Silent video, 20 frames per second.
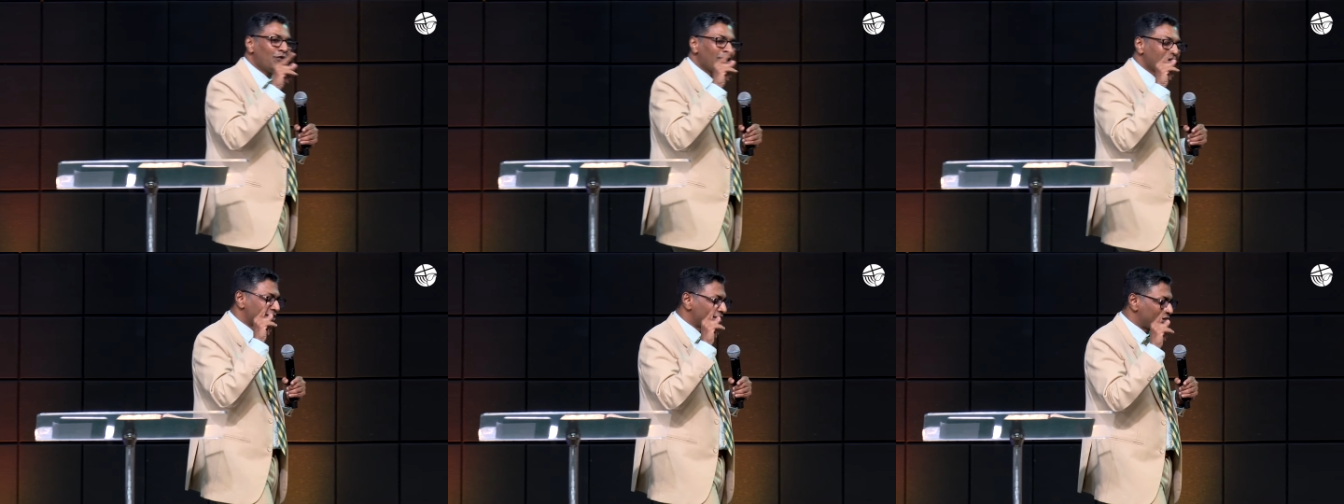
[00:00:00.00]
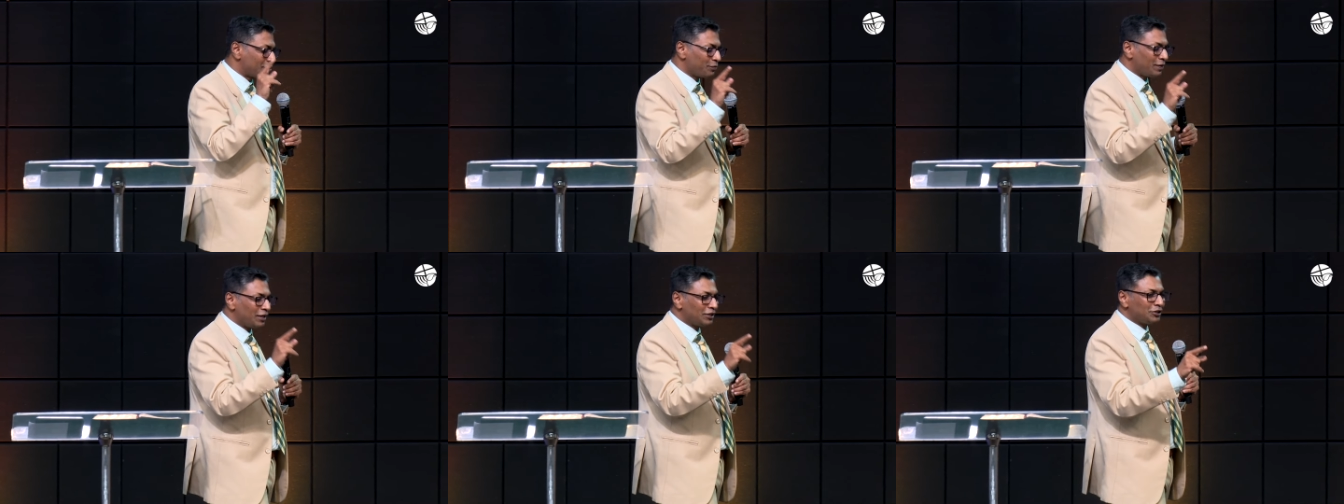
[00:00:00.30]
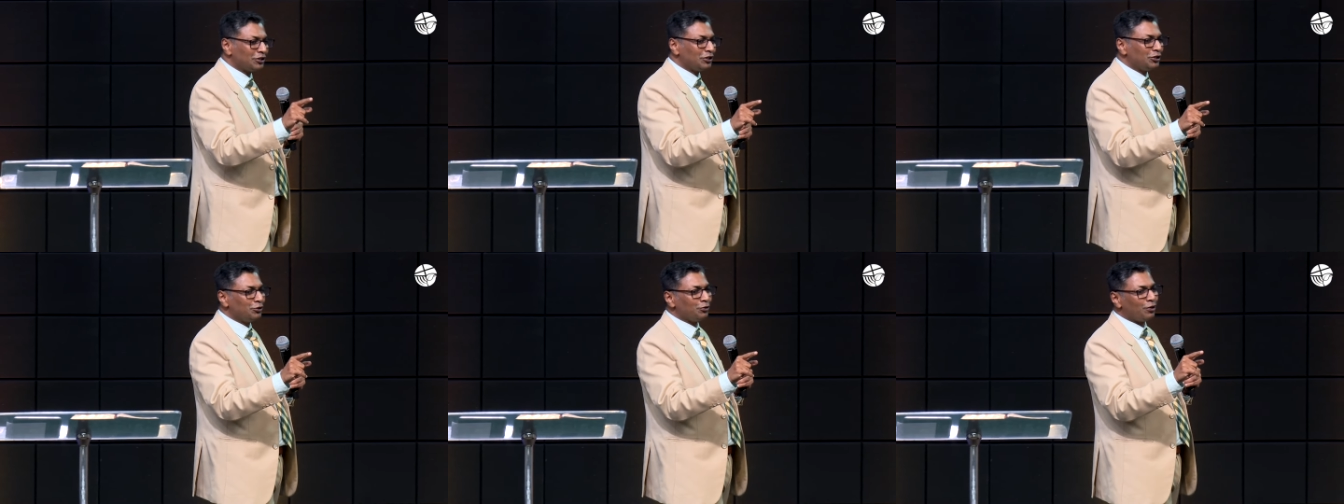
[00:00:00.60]
what
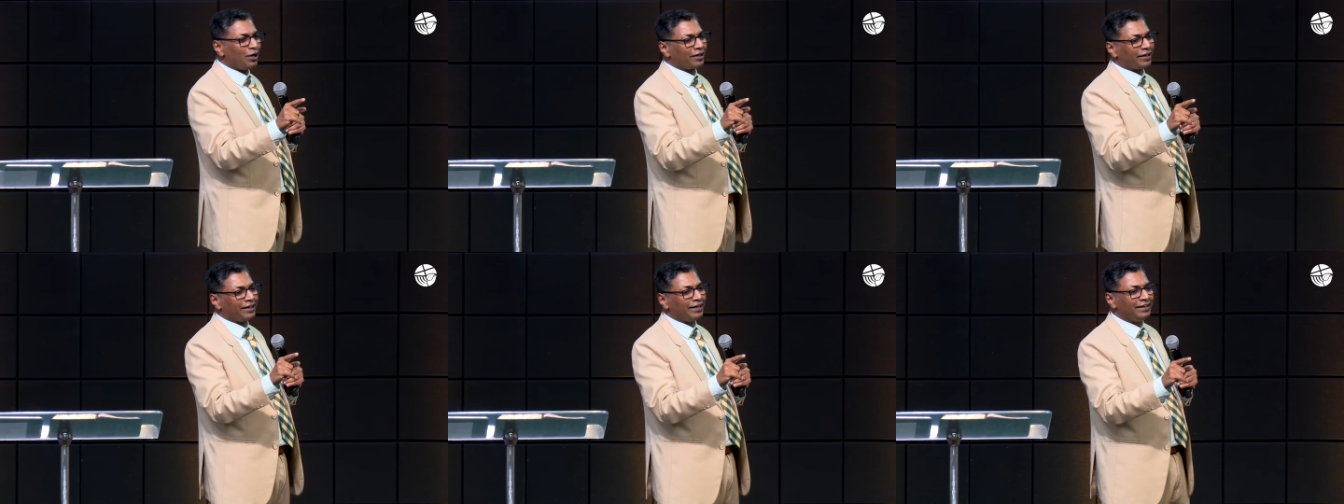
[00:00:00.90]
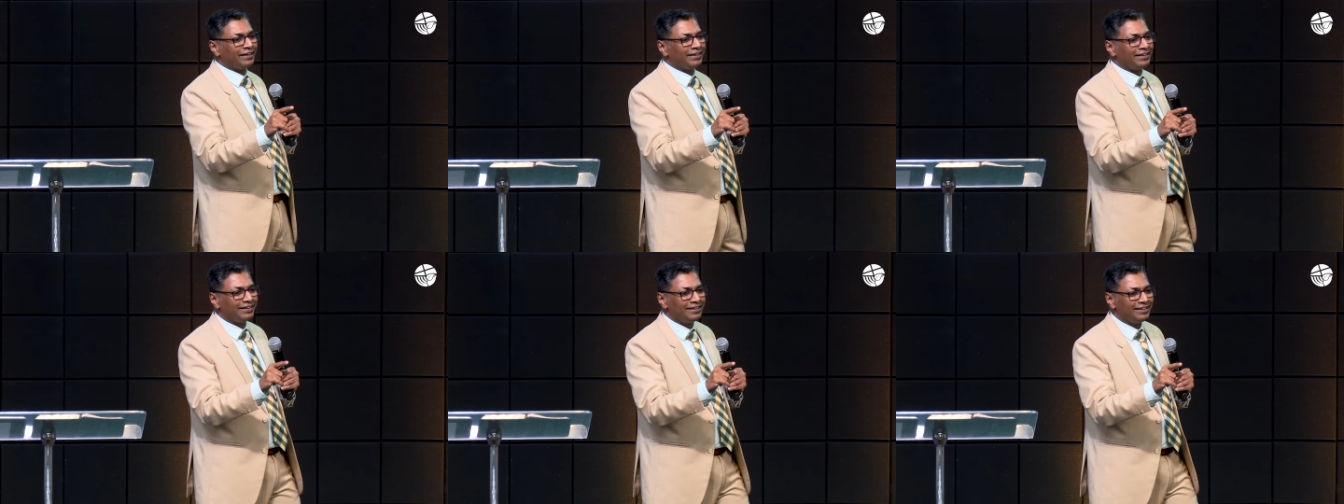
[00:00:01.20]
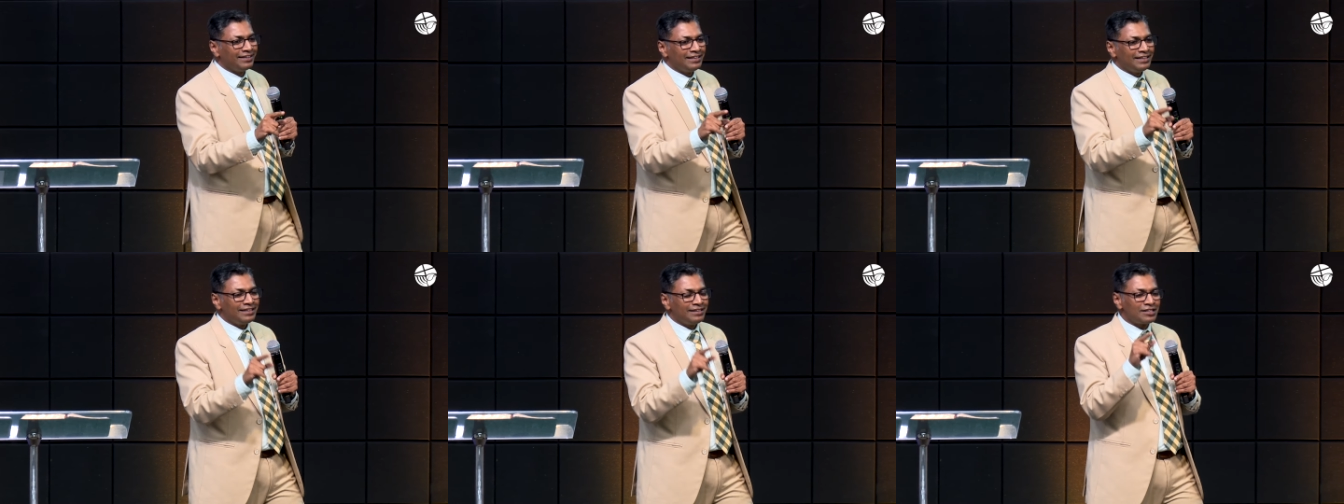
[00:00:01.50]
situation you are in.
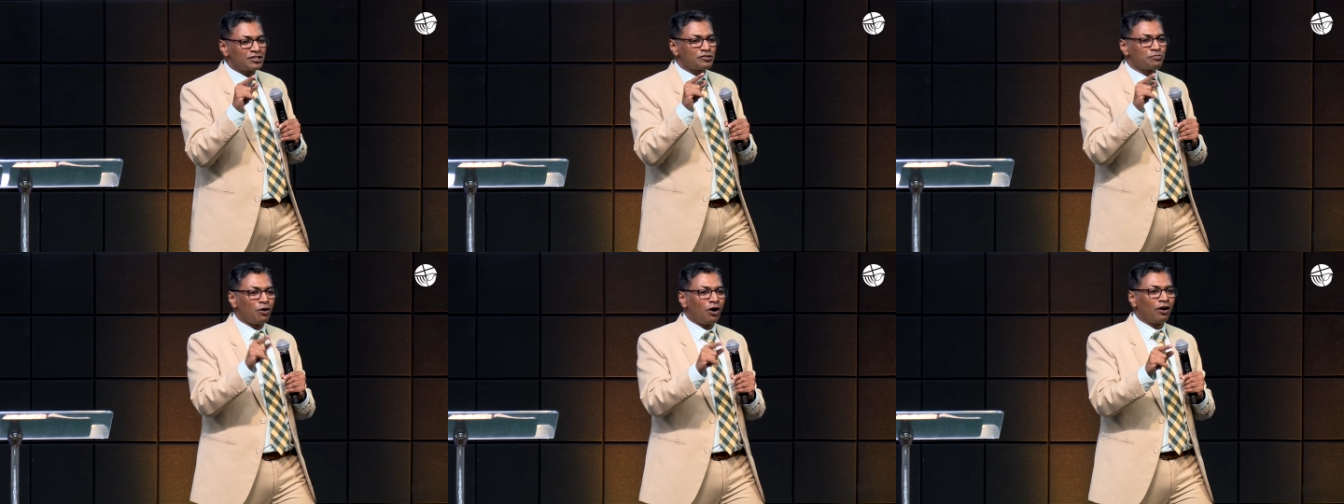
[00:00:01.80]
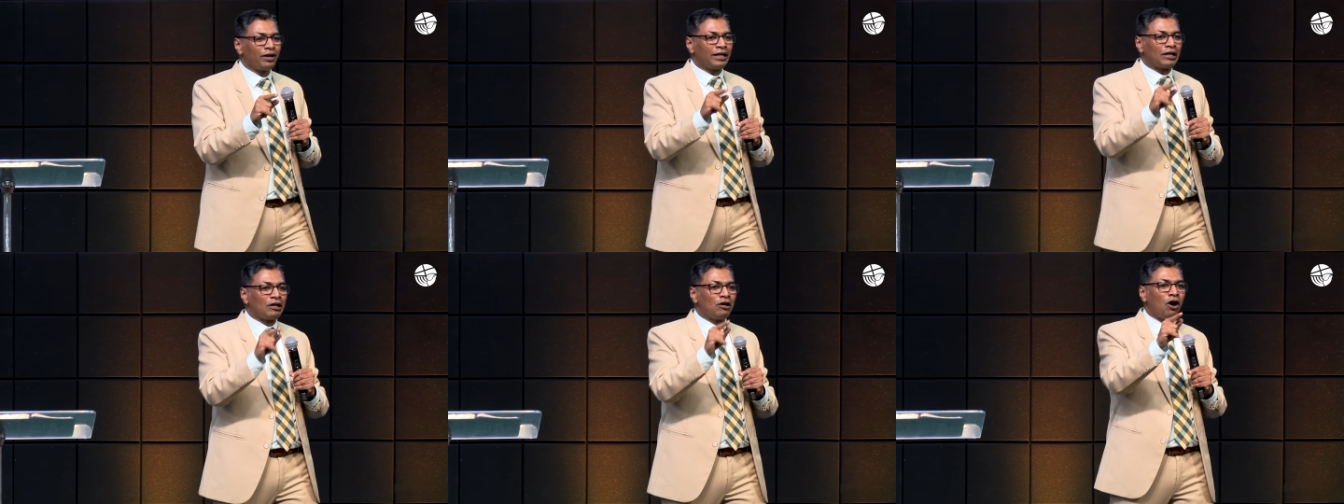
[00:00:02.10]
This morning,